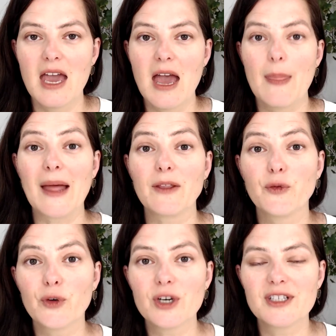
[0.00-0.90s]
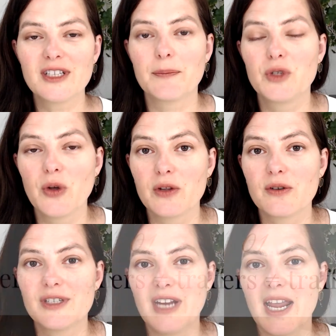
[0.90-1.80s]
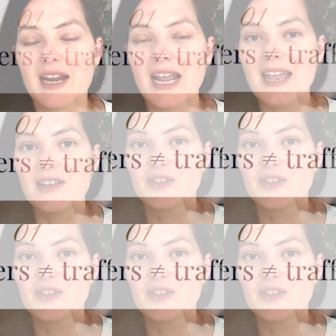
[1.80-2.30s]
Now, the first tip to understand is